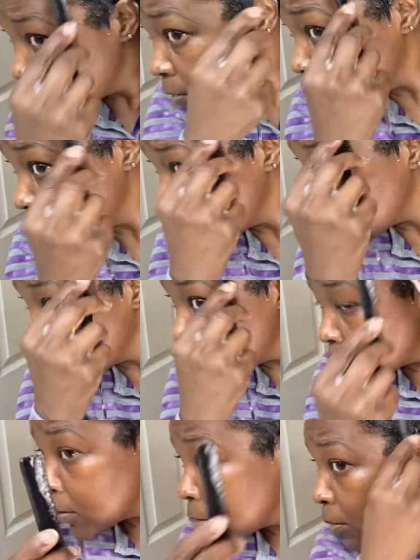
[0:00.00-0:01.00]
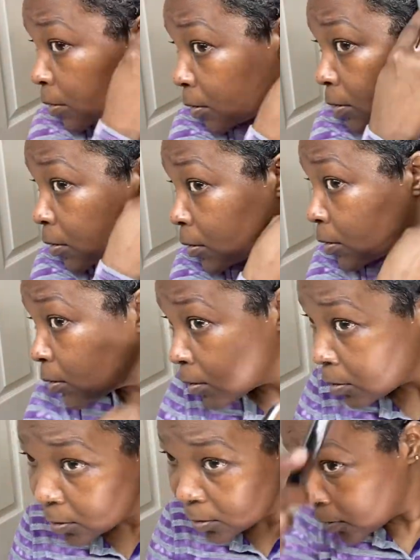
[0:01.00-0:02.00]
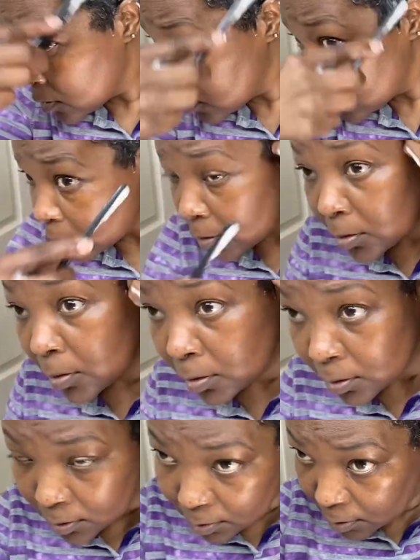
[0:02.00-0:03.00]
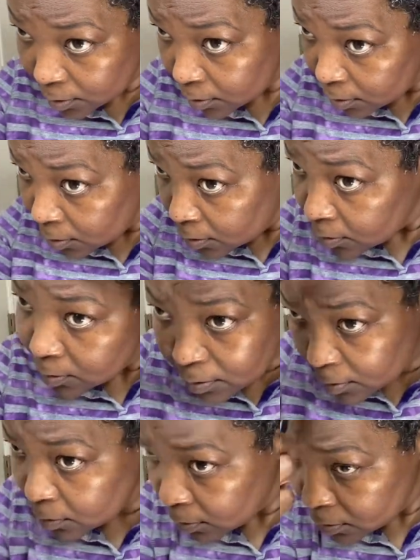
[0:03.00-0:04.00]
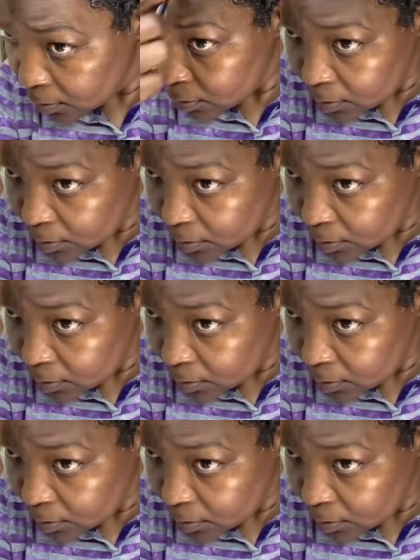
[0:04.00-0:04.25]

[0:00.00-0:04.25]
I'll leave it like it is um, until it dries, and you just let it dry in place.